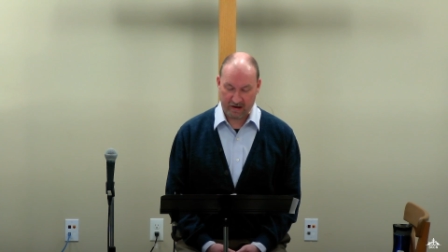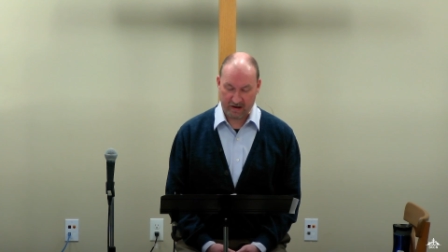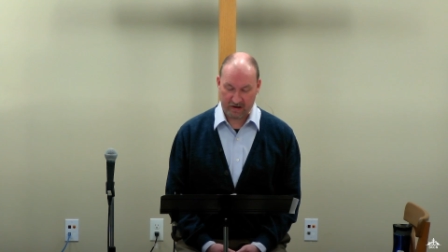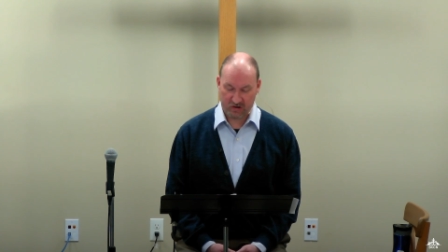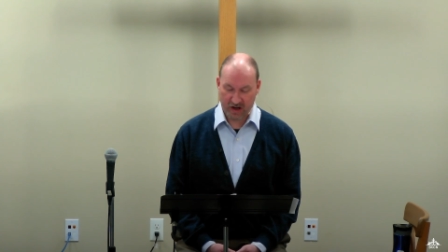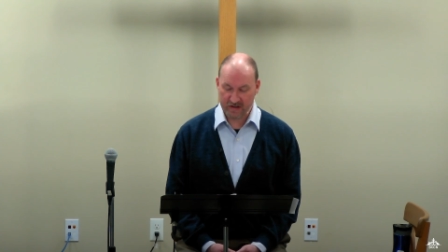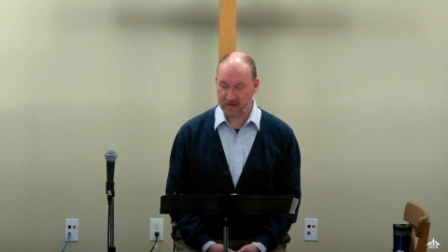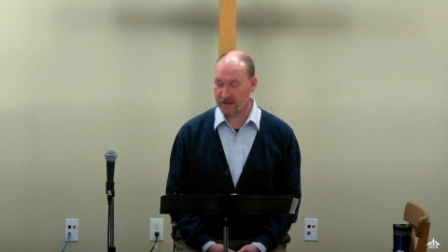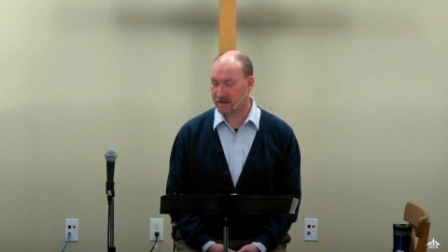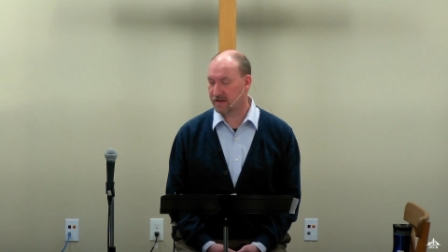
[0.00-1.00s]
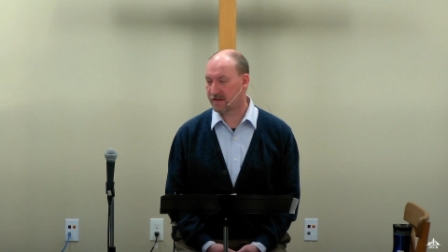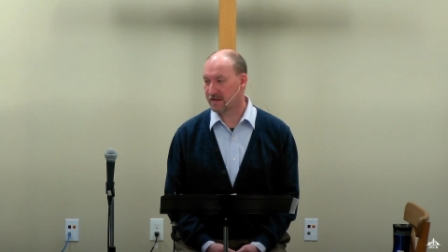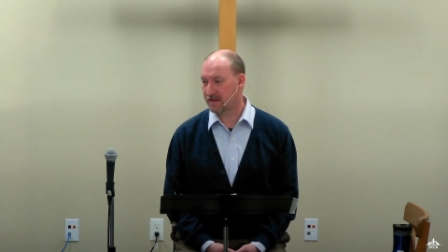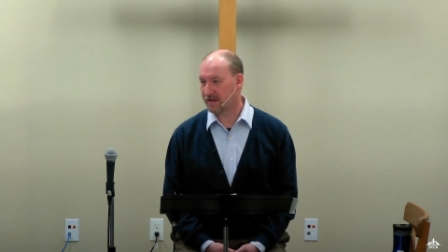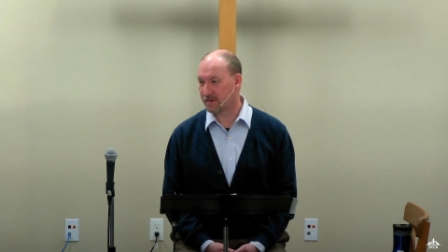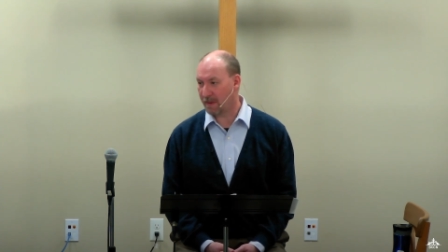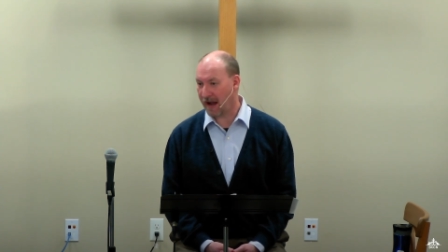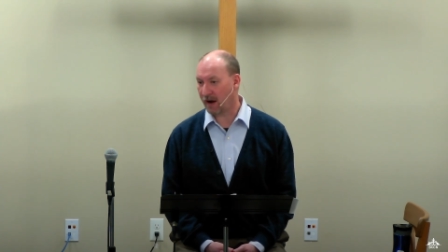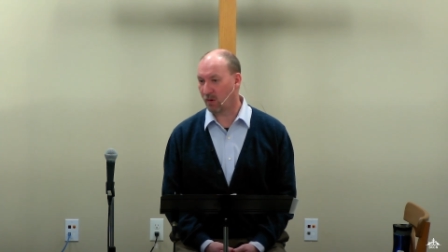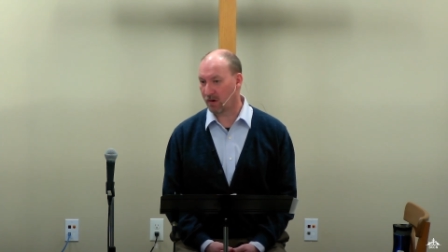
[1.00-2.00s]
Justice is
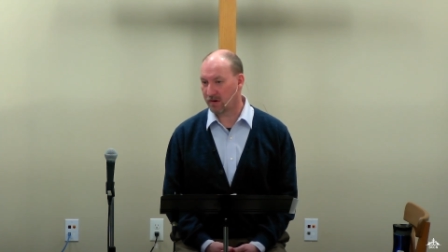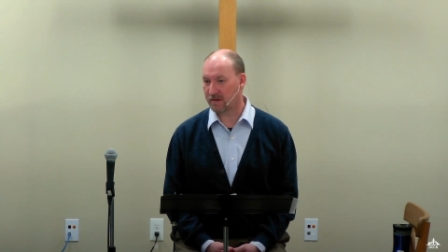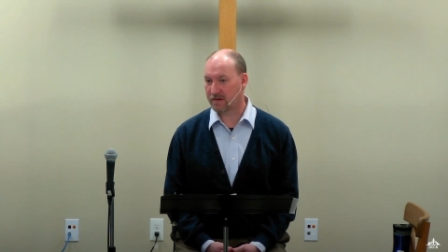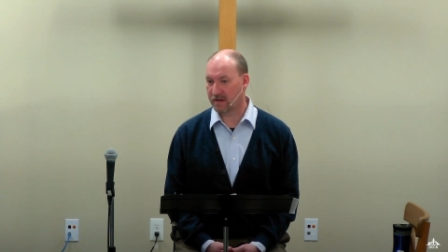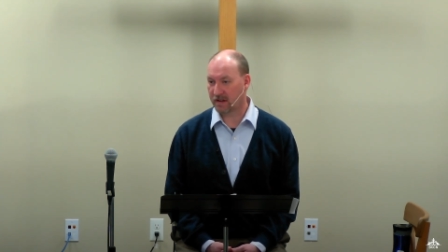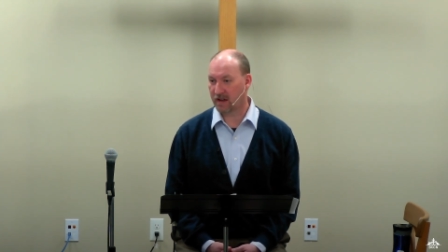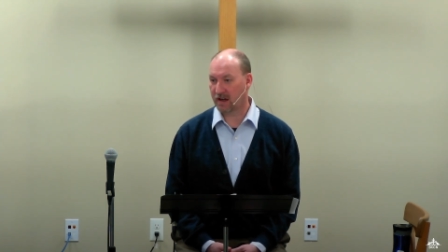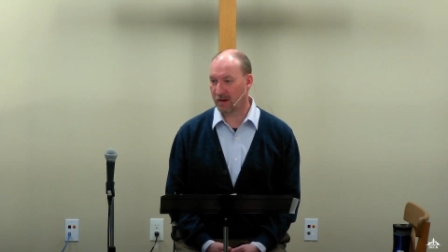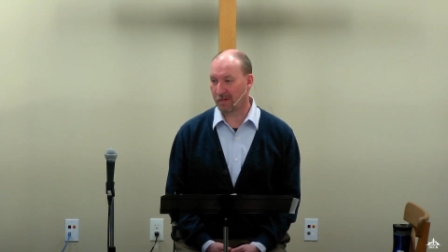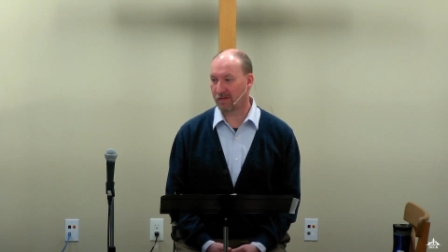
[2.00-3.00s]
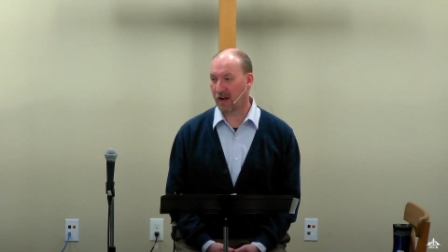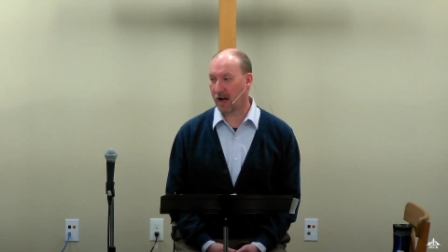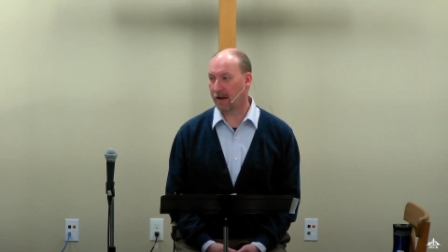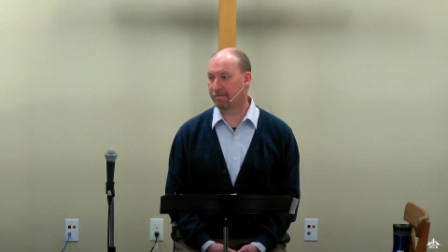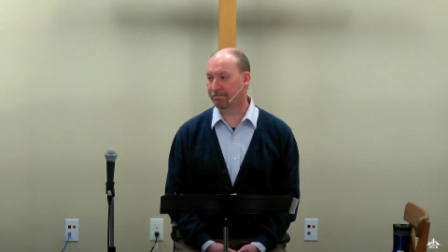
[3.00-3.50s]
backwards in the kingdom of God.